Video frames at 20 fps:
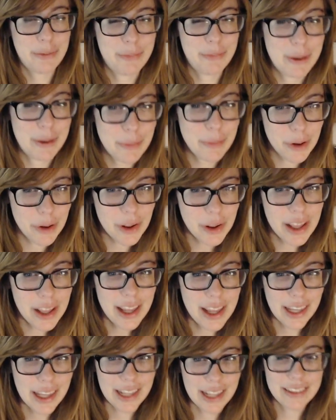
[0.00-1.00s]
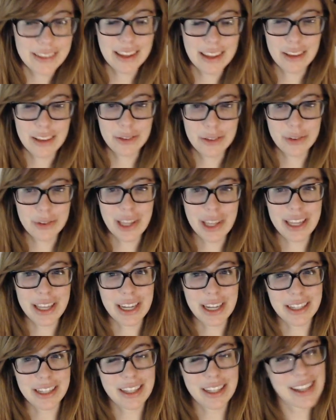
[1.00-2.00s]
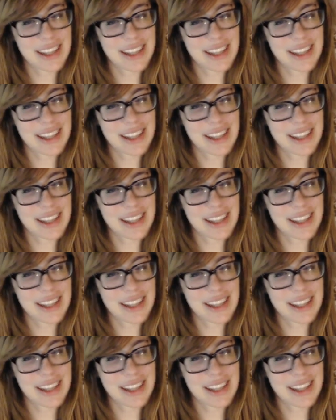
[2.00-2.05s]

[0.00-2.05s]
people, and I tend to like kind of